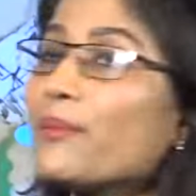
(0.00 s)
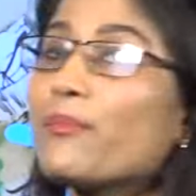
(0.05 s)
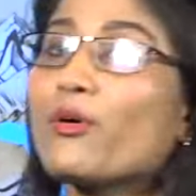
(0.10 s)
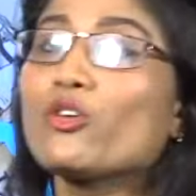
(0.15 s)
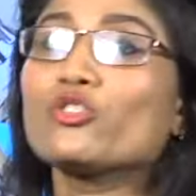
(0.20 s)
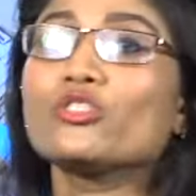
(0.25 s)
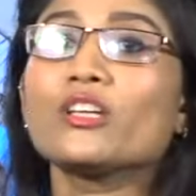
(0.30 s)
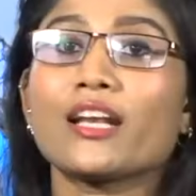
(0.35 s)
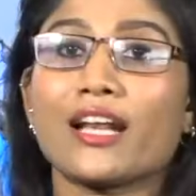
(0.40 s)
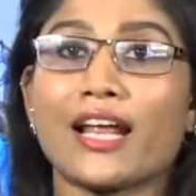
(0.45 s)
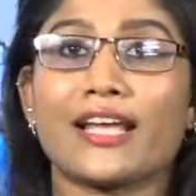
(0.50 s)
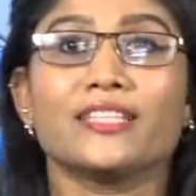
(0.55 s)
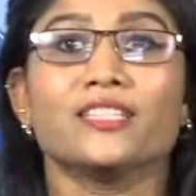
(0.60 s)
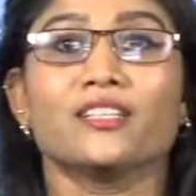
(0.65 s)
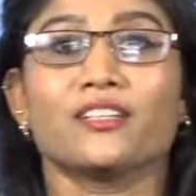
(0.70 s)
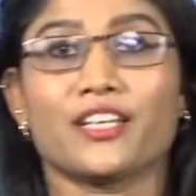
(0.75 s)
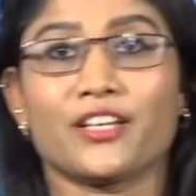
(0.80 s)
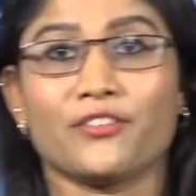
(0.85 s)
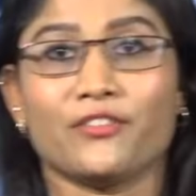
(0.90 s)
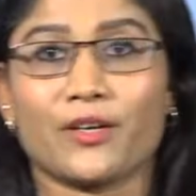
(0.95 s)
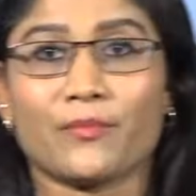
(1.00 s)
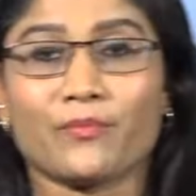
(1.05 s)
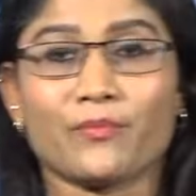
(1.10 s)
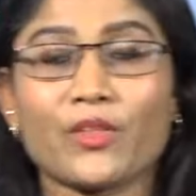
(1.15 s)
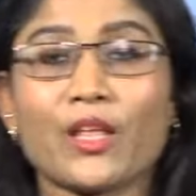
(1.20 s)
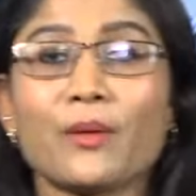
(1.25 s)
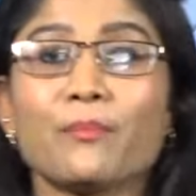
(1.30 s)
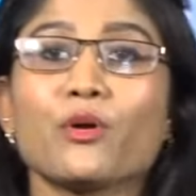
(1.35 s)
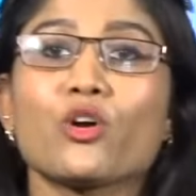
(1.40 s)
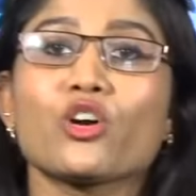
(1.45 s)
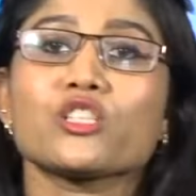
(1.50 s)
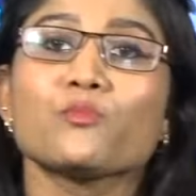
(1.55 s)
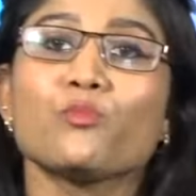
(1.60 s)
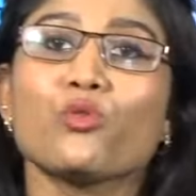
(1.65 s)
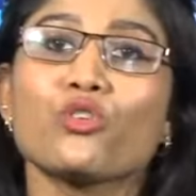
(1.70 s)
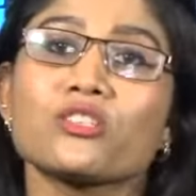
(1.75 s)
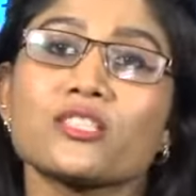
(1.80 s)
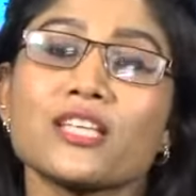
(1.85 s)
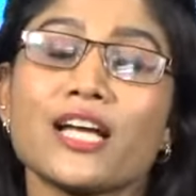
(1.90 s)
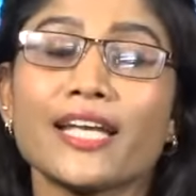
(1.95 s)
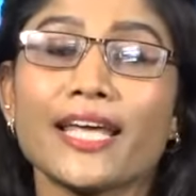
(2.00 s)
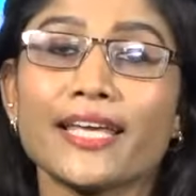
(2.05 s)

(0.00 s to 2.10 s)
about the Raidak river, because Buxa